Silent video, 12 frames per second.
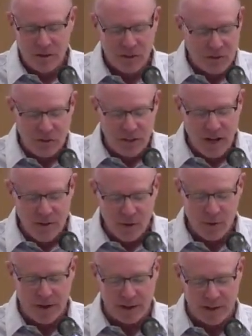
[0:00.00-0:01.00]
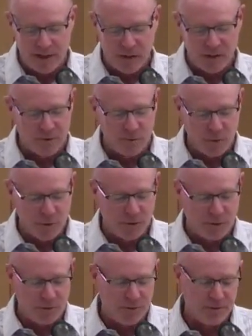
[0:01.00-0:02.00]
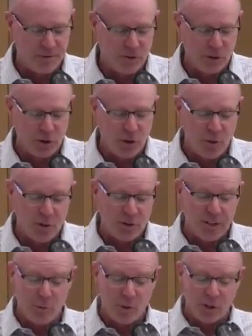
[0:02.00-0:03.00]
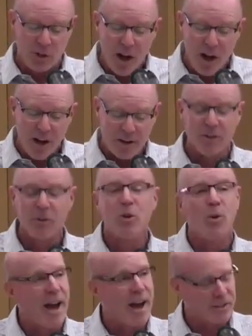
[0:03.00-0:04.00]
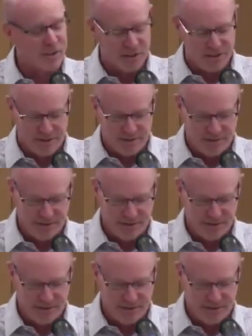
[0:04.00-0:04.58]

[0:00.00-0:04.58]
This is the other great lesson of Ruth to show us that it was God who acted